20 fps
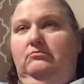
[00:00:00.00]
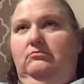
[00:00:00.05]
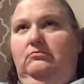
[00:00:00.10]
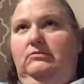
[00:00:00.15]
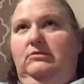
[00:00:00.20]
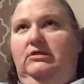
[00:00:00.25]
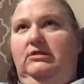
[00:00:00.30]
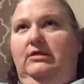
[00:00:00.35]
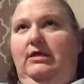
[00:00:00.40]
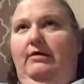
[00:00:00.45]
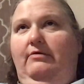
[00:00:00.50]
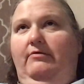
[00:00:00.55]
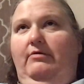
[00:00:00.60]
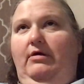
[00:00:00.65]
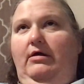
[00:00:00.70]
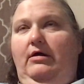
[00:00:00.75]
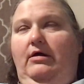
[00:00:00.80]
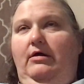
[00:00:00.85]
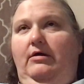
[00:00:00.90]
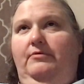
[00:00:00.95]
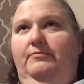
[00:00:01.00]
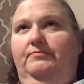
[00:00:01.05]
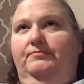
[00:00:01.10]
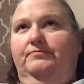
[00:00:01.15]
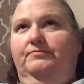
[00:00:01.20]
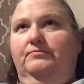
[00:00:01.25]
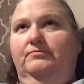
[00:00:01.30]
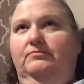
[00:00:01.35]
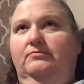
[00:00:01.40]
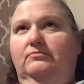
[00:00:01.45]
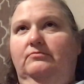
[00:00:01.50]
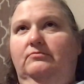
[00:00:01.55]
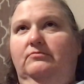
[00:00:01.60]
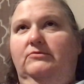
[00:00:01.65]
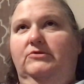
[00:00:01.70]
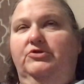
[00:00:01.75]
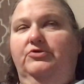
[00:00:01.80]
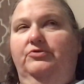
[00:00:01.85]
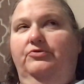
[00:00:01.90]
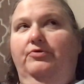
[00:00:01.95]
So,
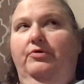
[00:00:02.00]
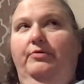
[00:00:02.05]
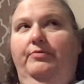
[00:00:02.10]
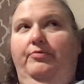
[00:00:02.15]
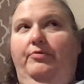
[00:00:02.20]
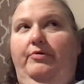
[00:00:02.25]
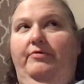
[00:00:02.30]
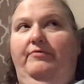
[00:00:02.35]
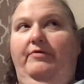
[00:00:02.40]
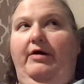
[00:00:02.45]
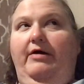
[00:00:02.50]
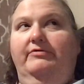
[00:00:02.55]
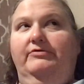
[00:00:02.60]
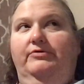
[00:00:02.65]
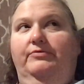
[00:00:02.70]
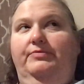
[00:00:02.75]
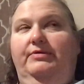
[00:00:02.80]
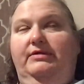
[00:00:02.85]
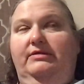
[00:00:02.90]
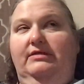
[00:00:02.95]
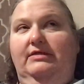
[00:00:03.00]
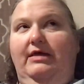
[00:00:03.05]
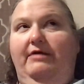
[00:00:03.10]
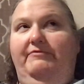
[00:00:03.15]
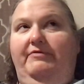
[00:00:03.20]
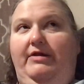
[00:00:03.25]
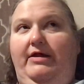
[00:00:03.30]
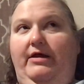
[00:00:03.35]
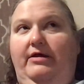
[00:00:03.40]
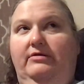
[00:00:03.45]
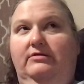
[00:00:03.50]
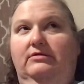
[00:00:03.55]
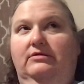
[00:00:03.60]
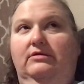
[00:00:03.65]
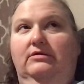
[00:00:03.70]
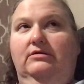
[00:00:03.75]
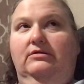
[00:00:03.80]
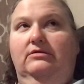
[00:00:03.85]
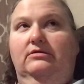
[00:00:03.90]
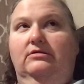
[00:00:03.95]
2 3.5s would be 7
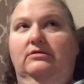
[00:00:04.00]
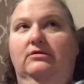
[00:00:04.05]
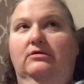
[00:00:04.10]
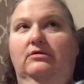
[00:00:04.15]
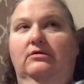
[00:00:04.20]
ounces.